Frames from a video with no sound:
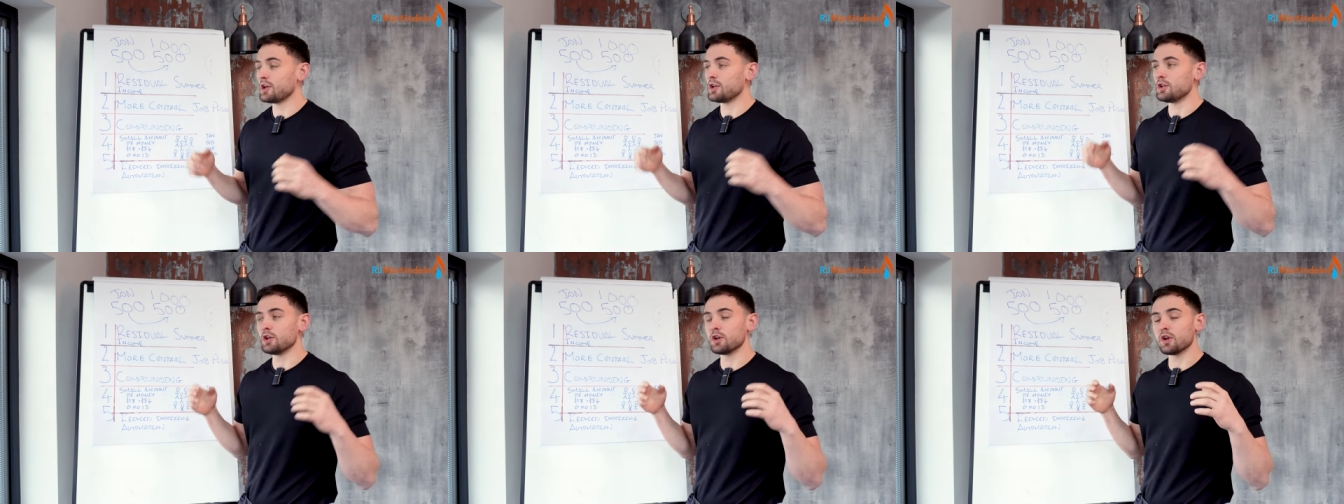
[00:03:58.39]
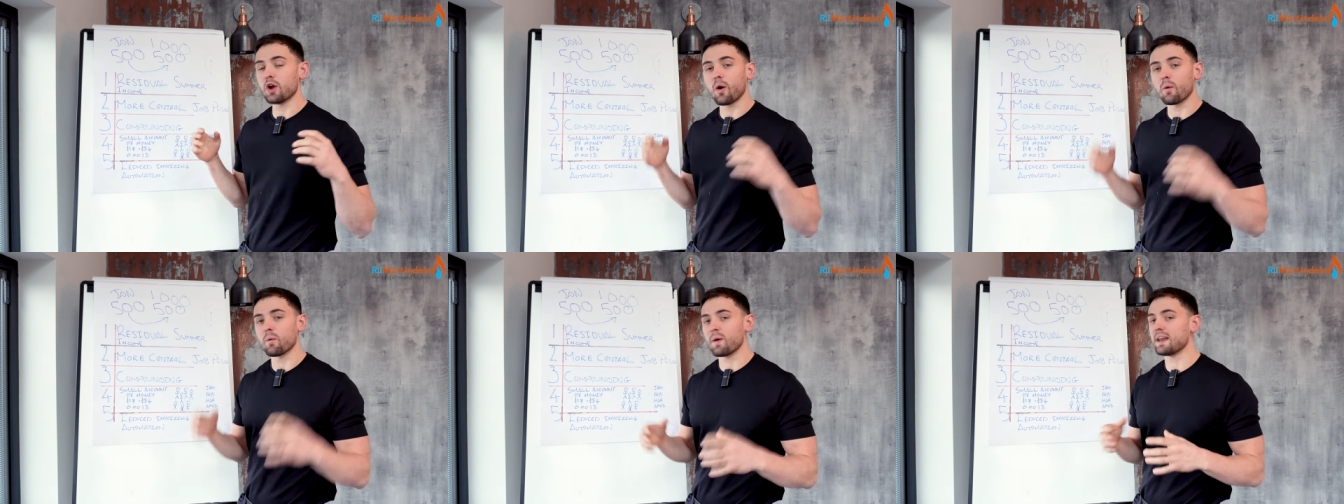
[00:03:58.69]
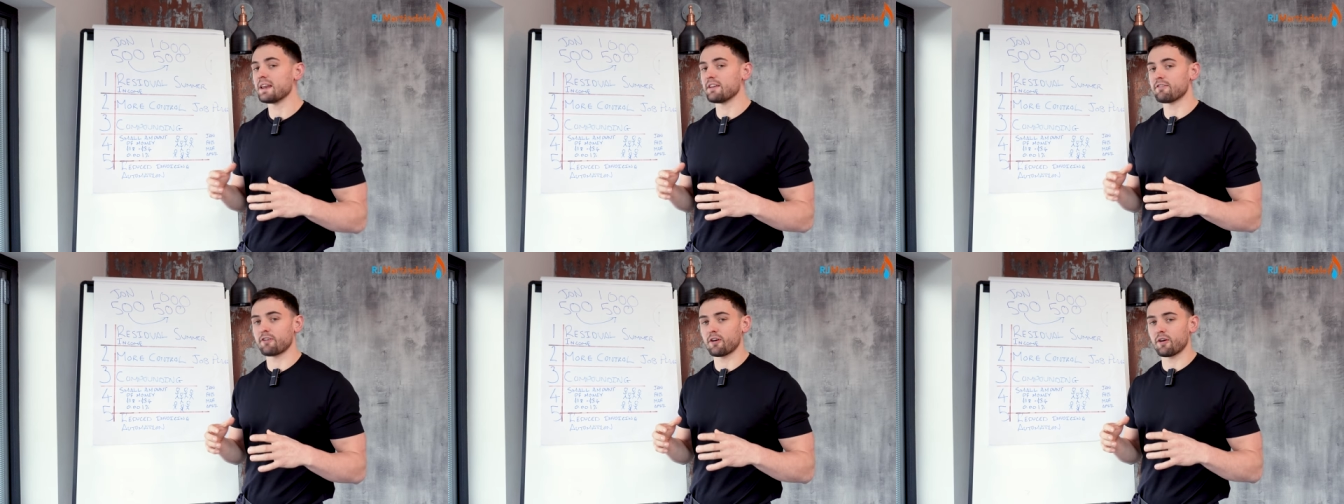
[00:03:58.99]
you're not
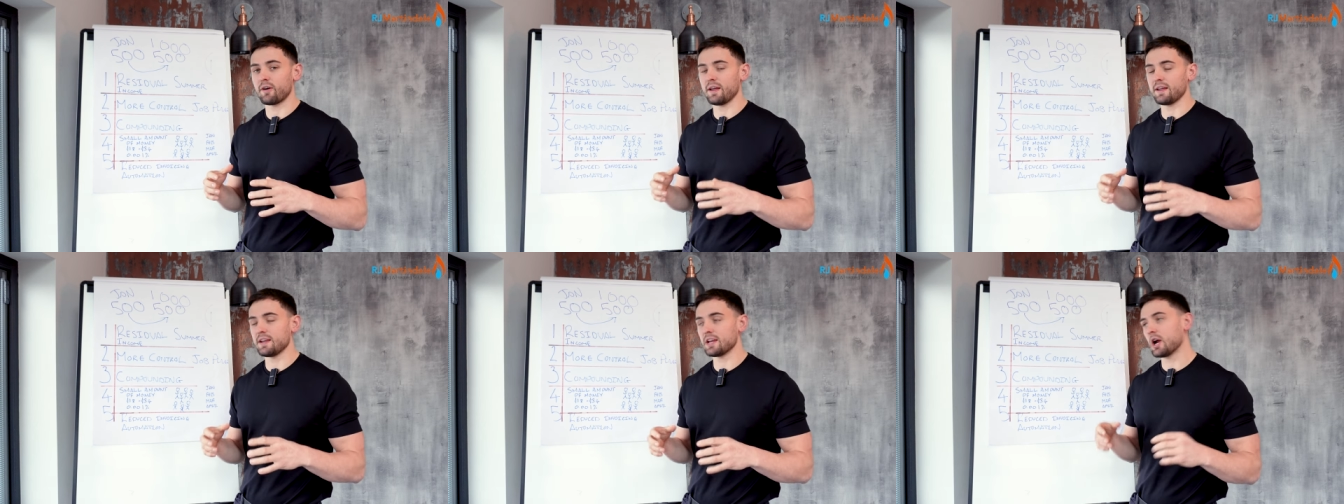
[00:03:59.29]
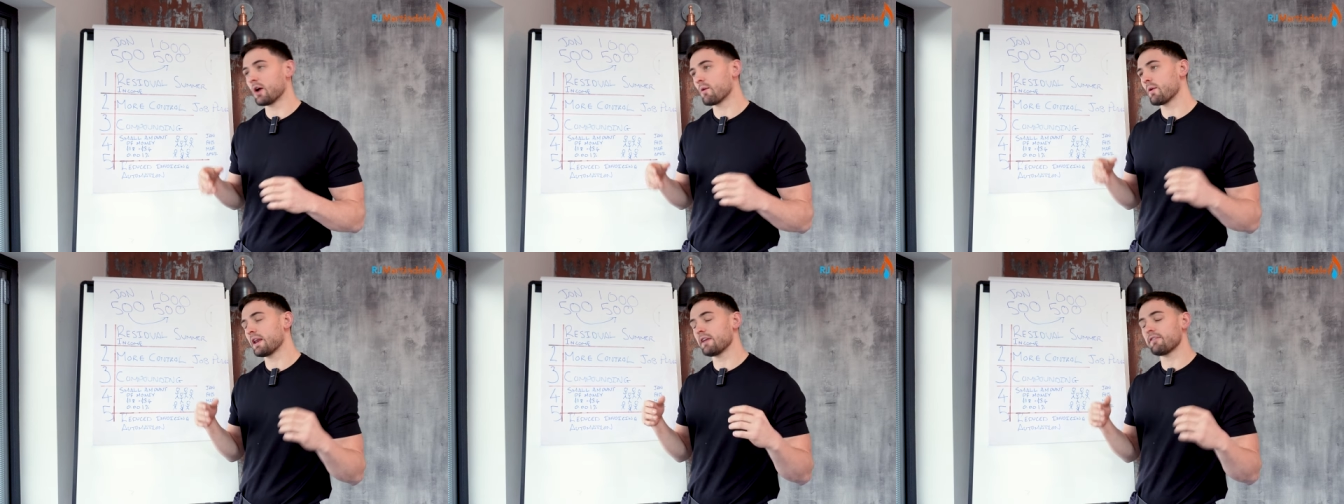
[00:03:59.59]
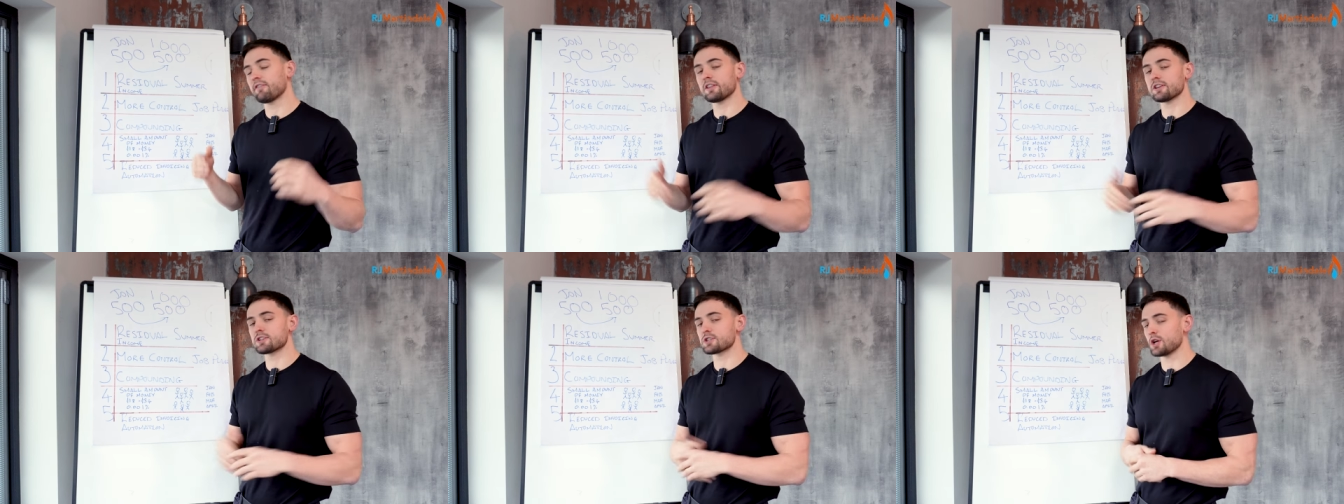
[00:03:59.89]
ready for it. You're not
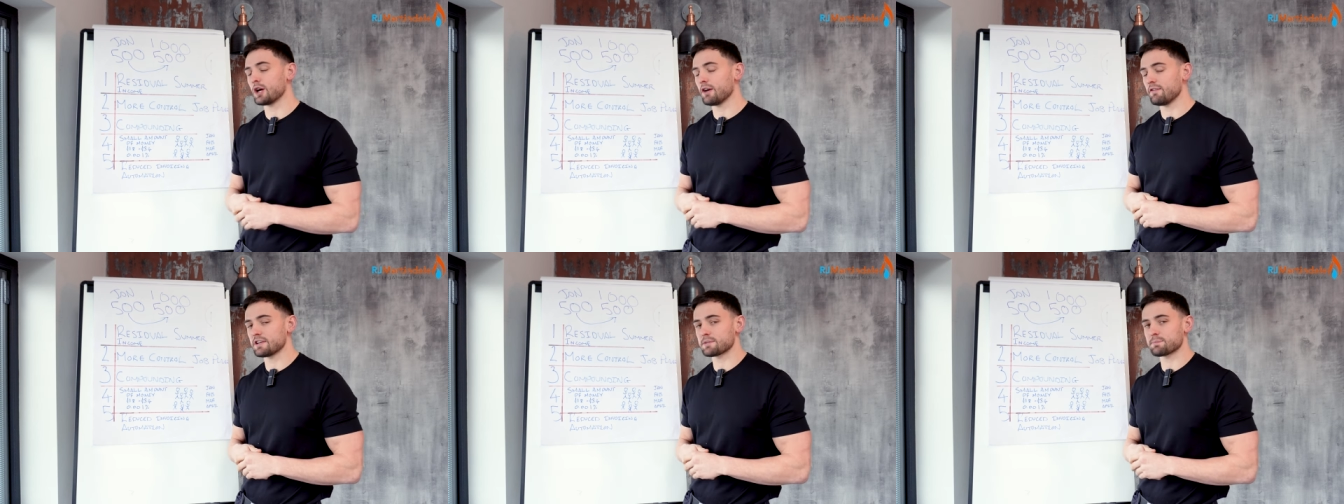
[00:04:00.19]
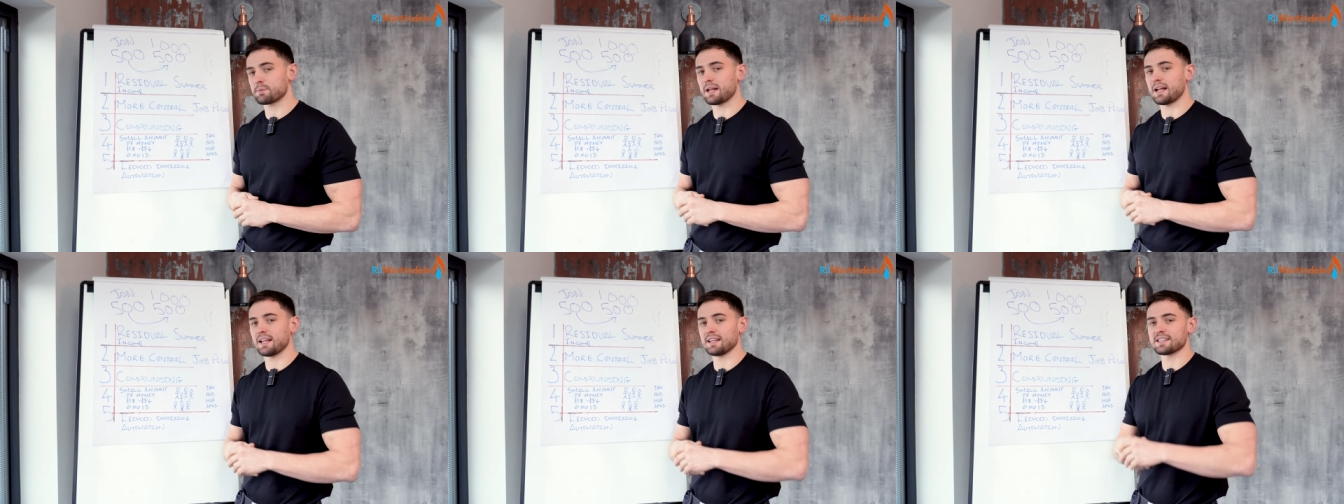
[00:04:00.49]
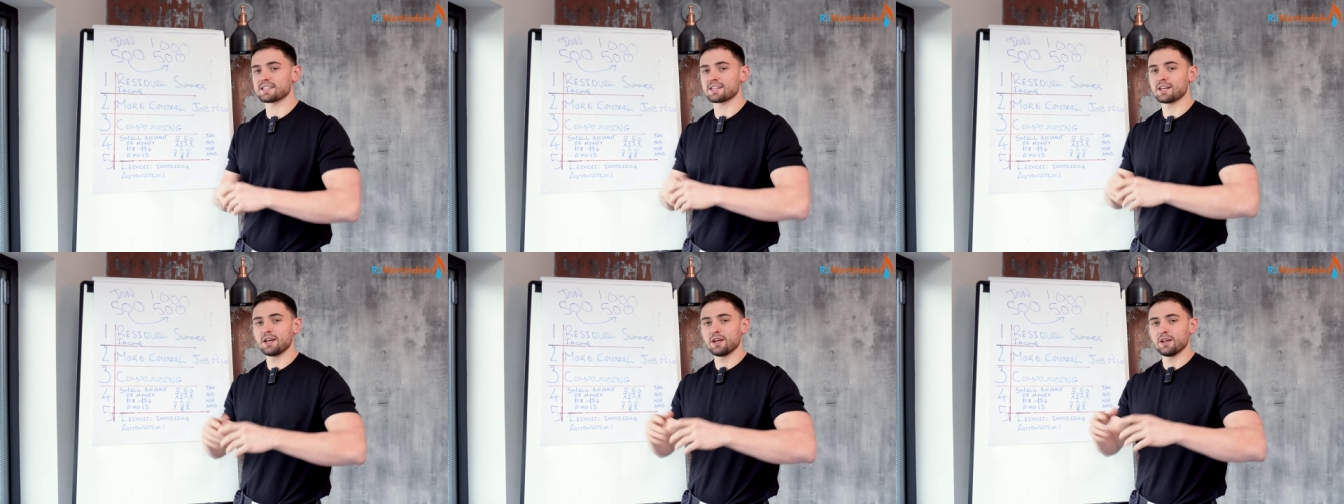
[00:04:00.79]
ready for the service
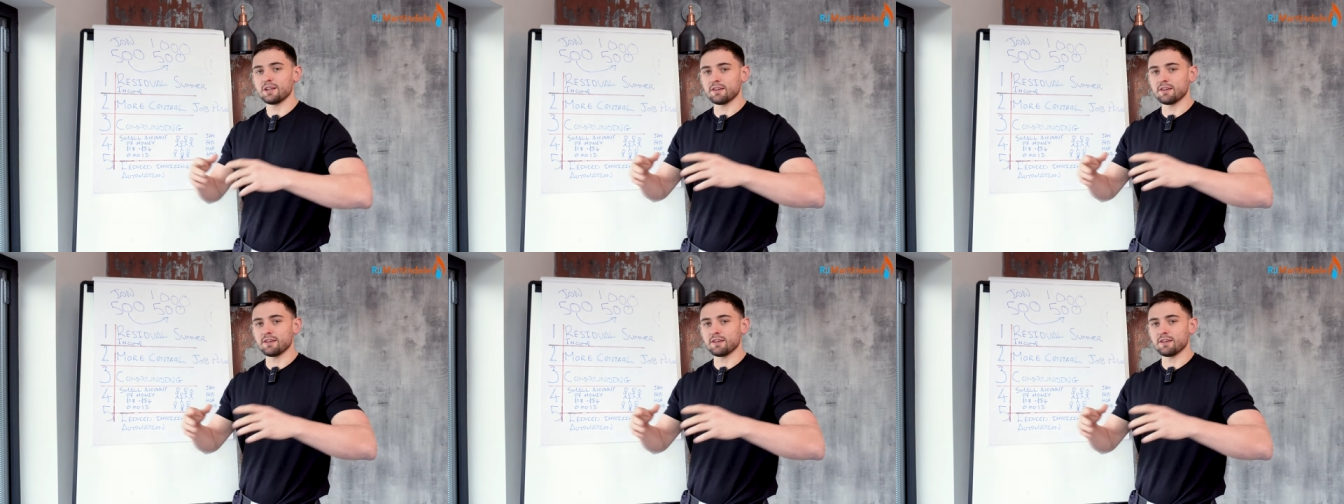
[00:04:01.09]
plans.